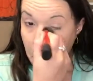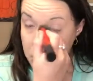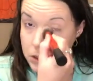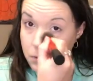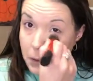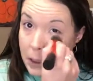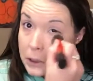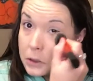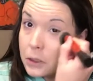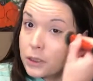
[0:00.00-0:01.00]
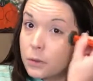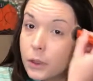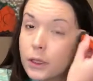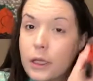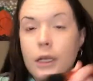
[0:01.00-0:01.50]
She's very
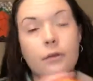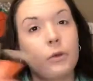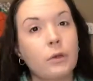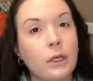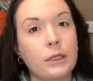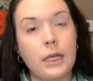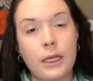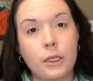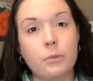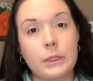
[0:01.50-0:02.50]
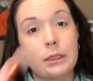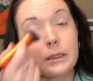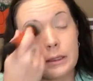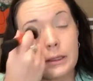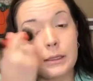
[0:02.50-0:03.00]
trustworthy. If you were going to take your
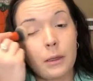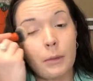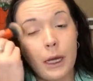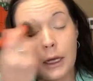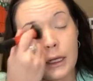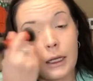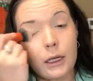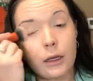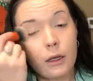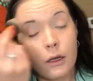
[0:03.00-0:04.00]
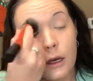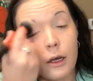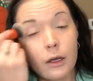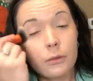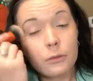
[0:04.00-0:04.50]
business to somebody,
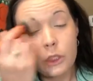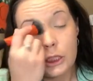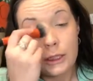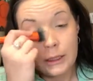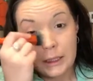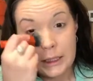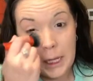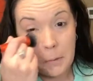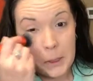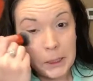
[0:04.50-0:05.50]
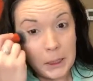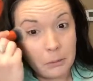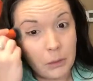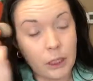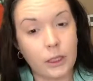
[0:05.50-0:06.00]
um, she is a
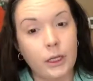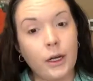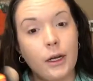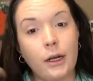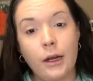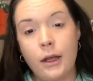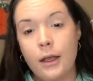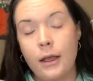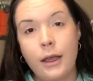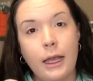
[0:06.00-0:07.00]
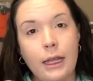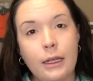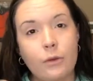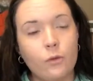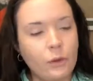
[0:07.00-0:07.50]
working mother
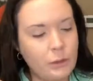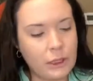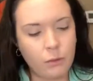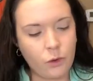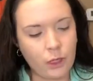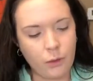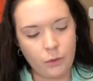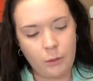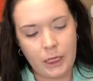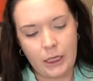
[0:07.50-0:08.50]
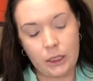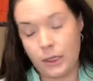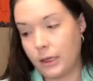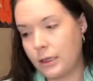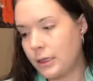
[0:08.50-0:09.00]
and women supporting women. I just
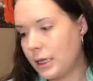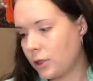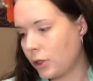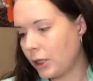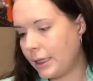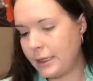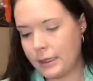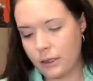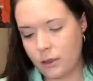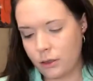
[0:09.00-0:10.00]
think that that's great.